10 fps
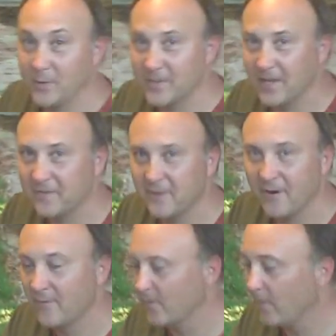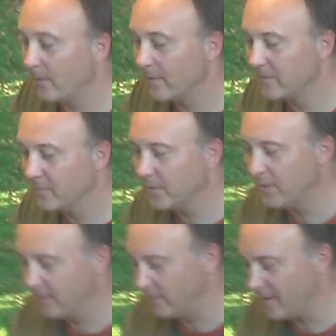what was left over, what we couldn't
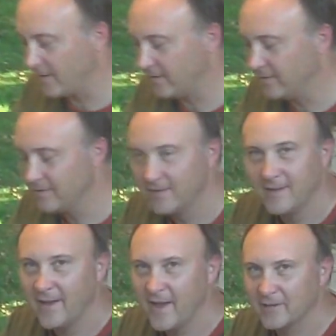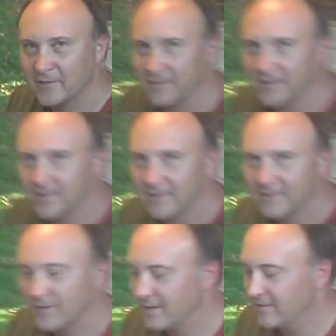put in a bottle. Actually,
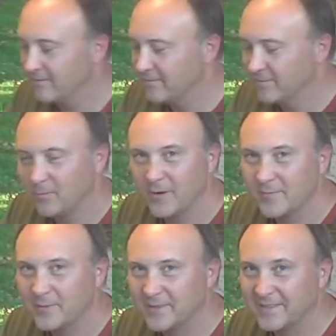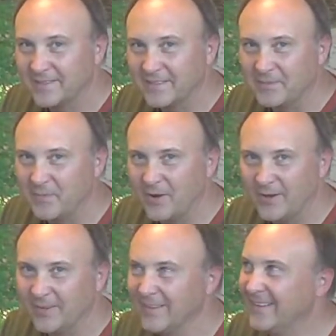we didn't want to put this in a
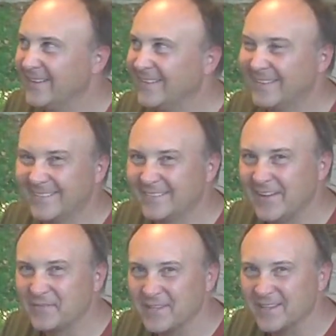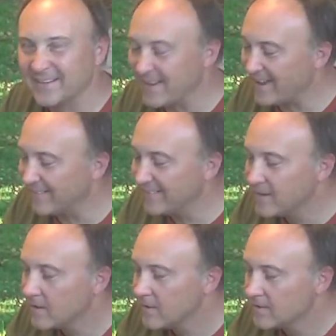bottle. We have to eat it now.
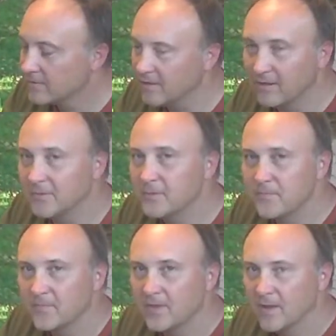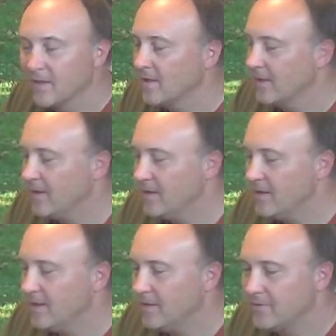So,
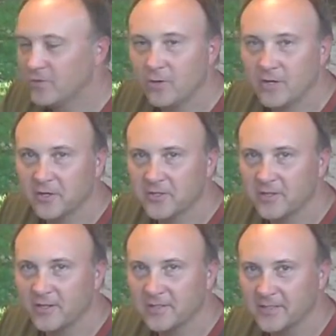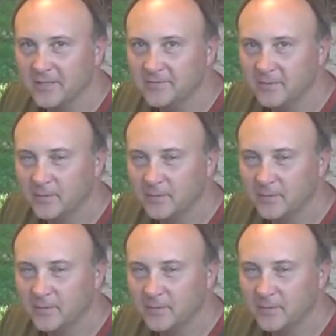enjoy your salsa.